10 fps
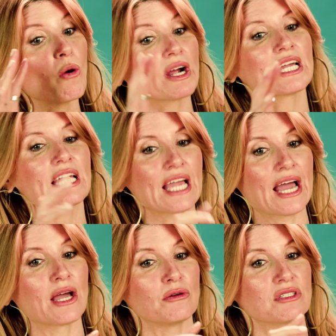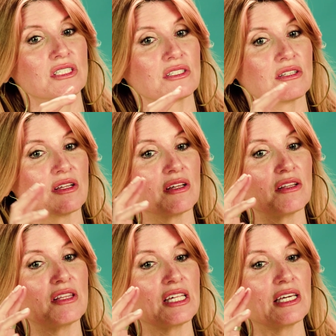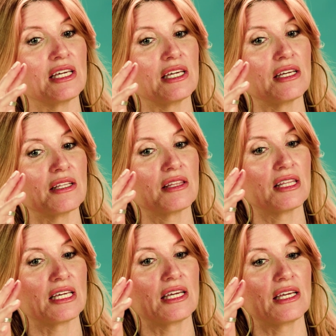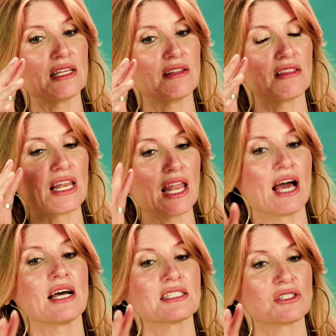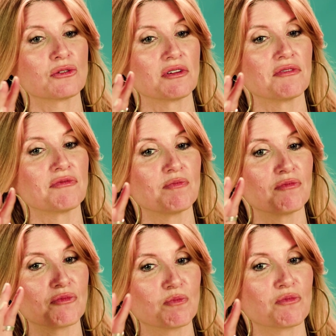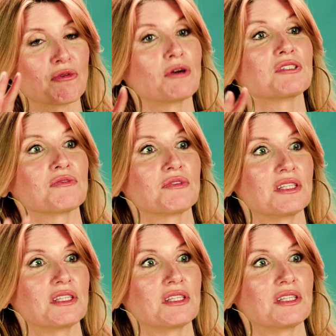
working out the the the last sort of throes